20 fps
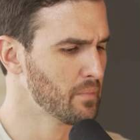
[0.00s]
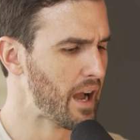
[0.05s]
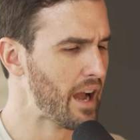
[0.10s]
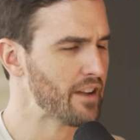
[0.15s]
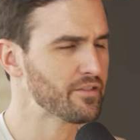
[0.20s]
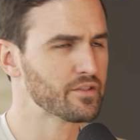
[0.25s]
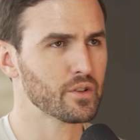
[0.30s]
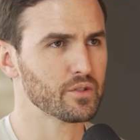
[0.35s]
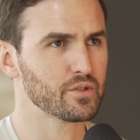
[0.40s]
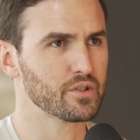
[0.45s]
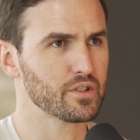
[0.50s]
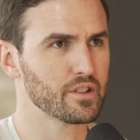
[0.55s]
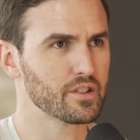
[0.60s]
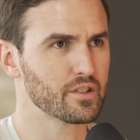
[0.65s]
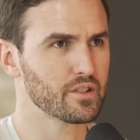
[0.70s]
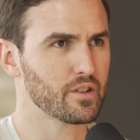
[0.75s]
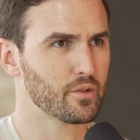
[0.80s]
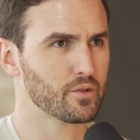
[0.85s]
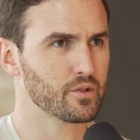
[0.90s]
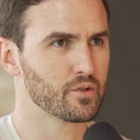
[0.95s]
I've told you this
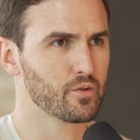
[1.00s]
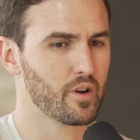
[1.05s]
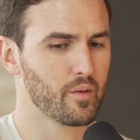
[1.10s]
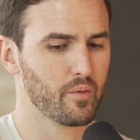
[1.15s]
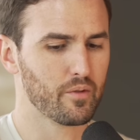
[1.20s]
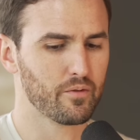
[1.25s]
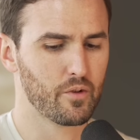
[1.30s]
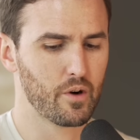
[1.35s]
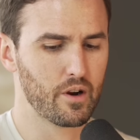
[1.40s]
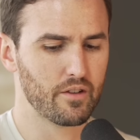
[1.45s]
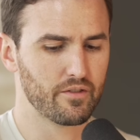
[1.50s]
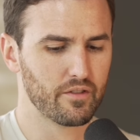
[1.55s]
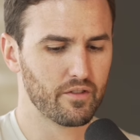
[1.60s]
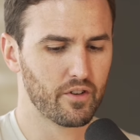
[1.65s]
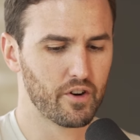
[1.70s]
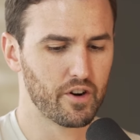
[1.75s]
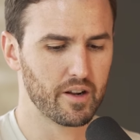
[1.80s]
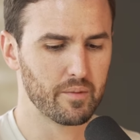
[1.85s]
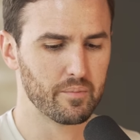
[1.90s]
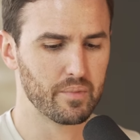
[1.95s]
story before if you've
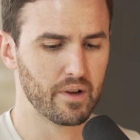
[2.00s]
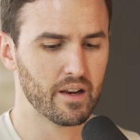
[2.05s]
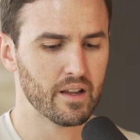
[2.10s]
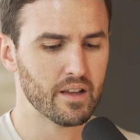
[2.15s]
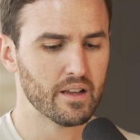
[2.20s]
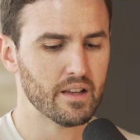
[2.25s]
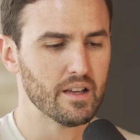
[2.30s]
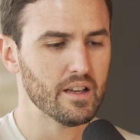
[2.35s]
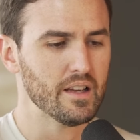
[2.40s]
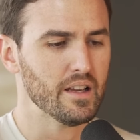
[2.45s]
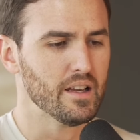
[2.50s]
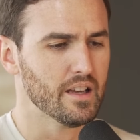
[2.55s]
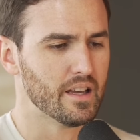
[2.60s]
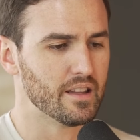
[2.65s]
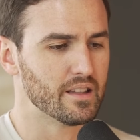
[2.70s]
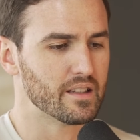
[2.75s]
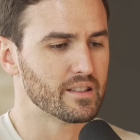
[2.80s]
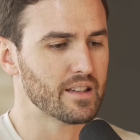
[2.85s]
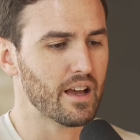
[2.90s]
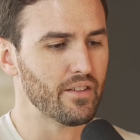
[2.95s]
heard it, but
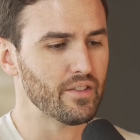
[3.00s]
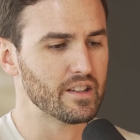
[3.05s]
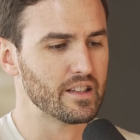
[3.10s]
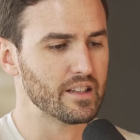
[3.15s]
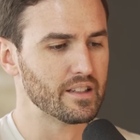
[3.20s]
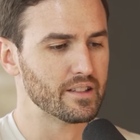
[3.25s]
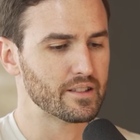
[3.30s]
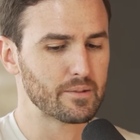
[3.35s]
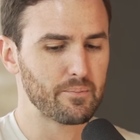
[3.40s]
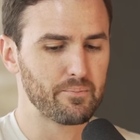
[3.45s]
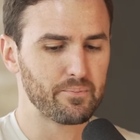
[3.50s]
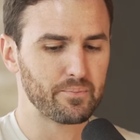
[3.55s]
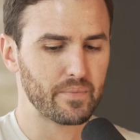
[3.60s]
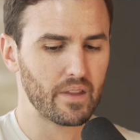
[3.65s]
in the seventies,